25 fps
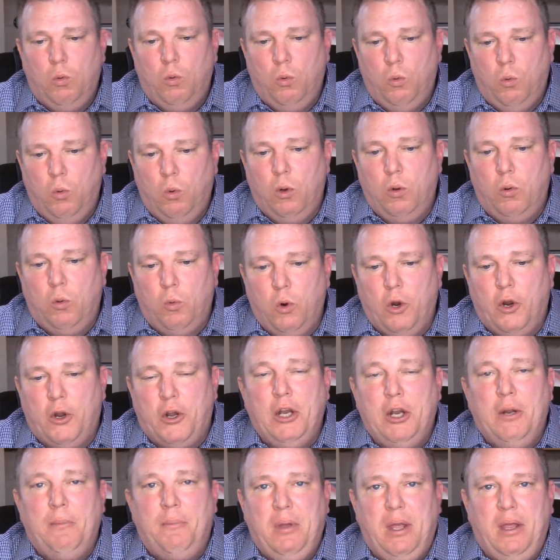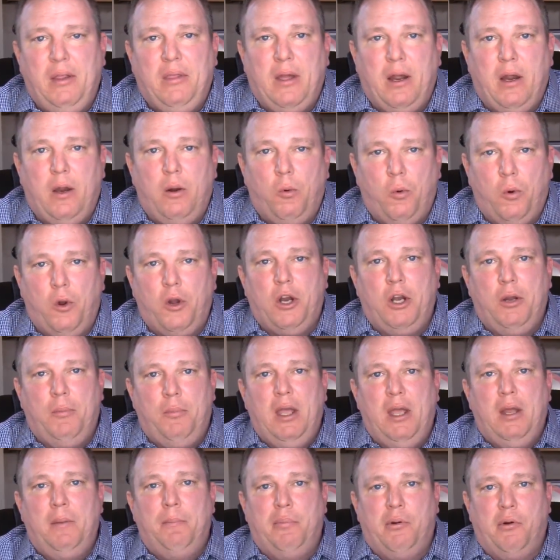We're going to be there. We're going to
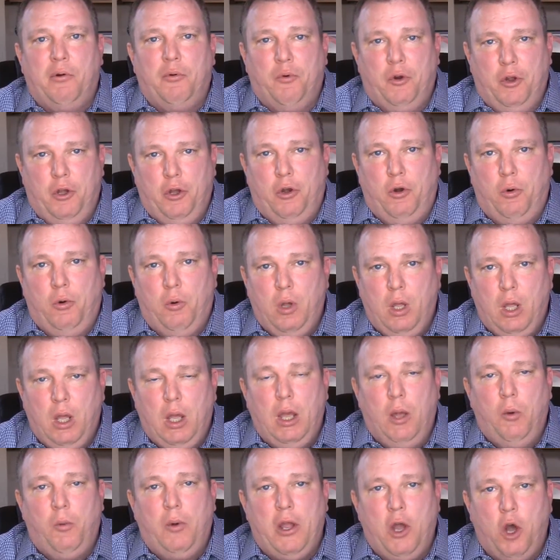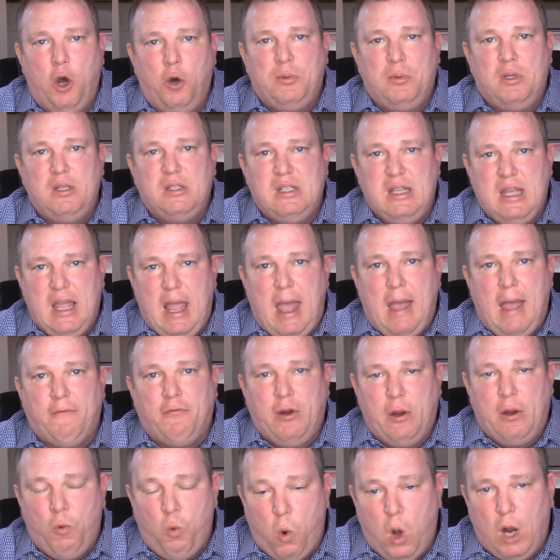be in Peru. And we hope to see
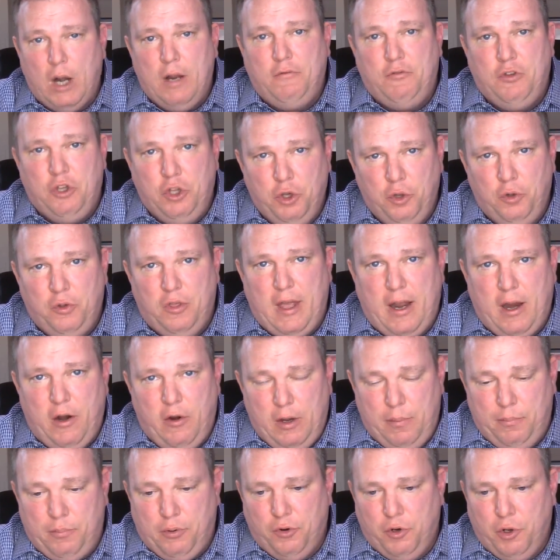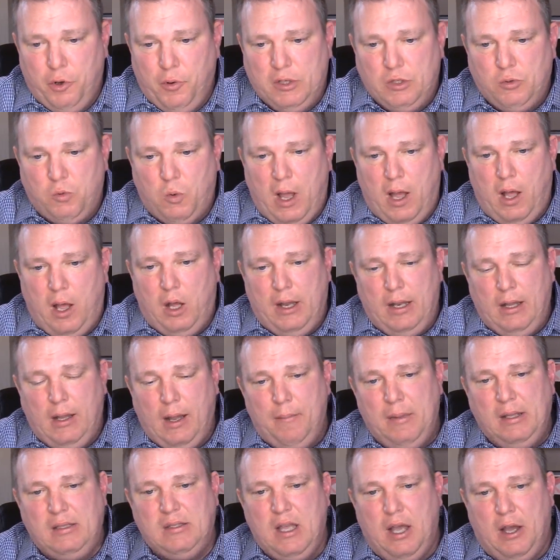every one of you there in Peru as well. And
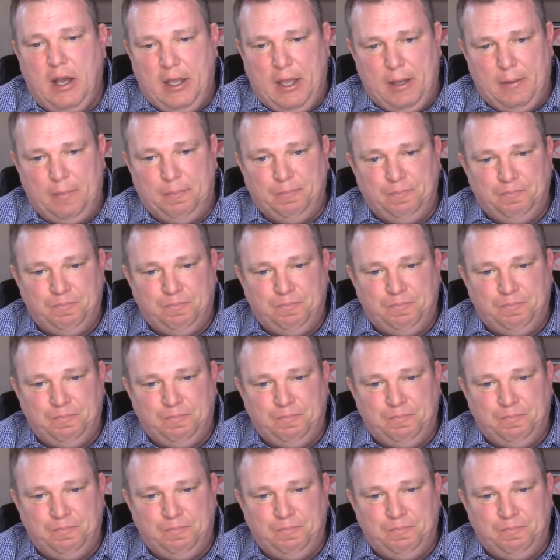let me tell you,